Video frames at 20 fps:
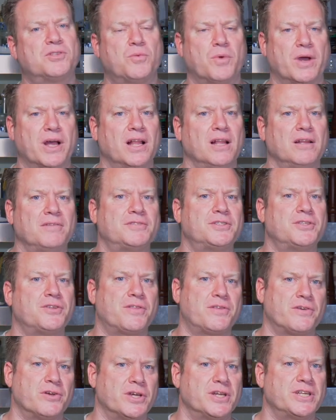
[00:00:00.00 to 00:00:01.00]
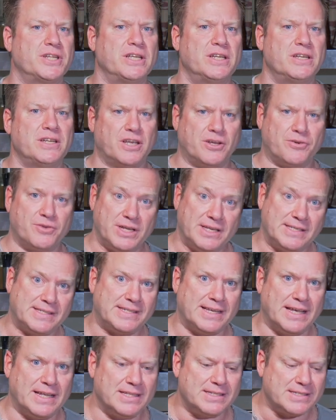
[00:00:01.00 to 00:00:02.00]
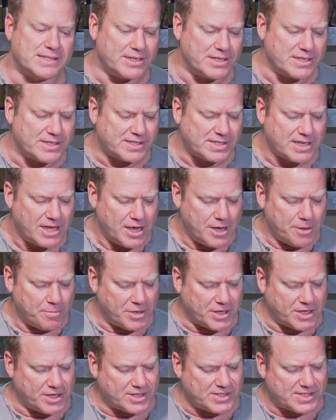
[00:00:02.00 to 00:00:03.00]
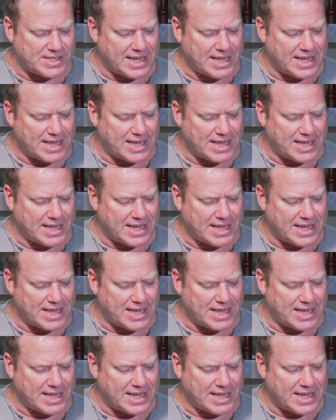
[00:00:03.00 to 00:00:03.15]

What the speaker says: 12 to 13 degrees Celsius, because